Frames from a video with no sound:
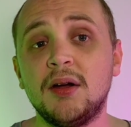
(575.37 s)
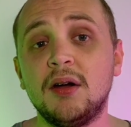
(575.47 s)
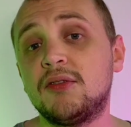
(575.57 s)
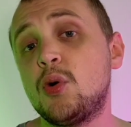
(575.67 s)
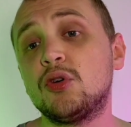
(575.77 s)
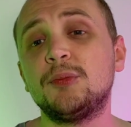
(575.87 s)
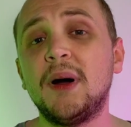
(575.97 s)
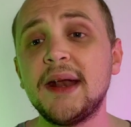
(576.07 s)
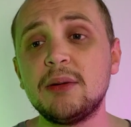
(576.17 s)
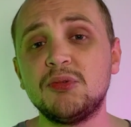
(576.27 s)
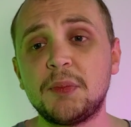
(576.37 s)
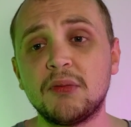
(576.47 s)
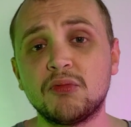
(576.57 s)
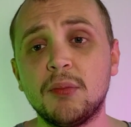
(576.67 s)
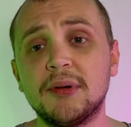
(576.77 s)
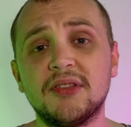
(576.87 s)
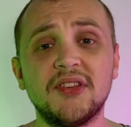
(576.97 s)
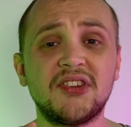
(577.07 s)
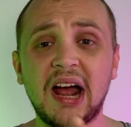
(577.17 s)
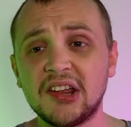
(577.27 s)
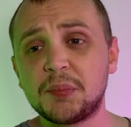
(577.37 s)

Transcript: Of course, my name's been Robert, this has